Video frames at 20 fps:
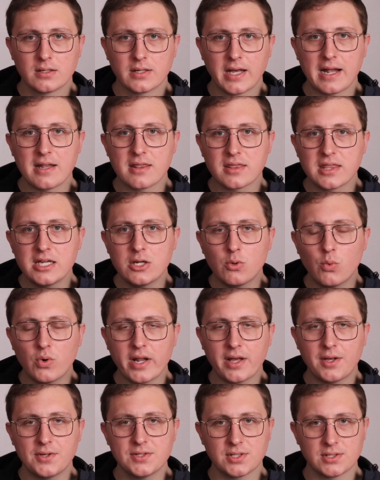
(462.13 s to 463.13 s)
And think
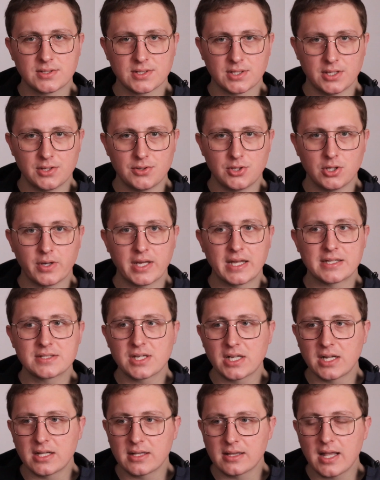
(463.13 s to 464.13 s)
what else it's going to do. It's
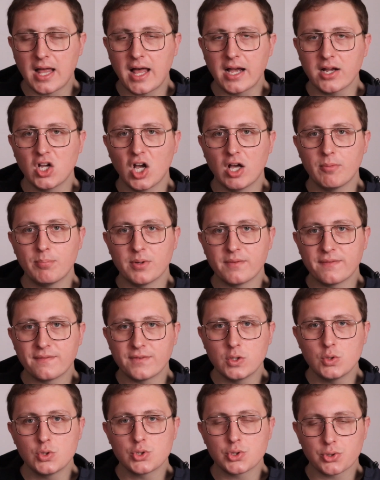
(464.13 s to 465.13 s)
going to lock up a
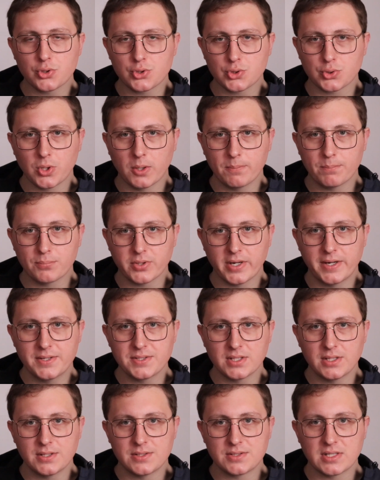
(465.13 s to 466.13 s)
future Trump
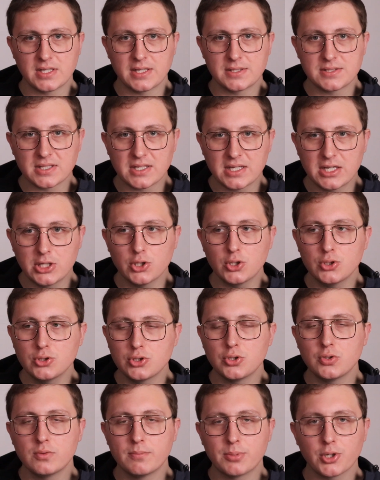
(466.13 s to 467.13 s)
presidency. It's a kill
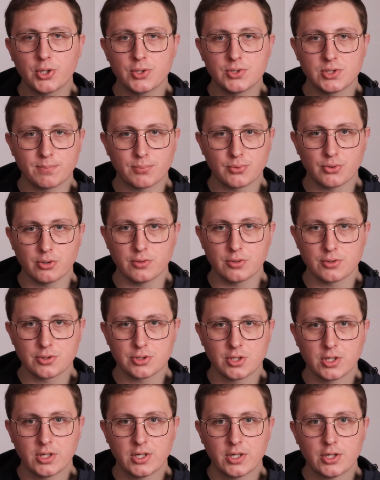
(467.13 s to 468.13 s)
two birds
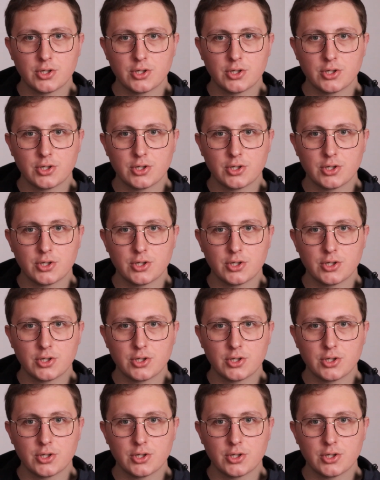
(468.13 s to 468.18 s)
approach.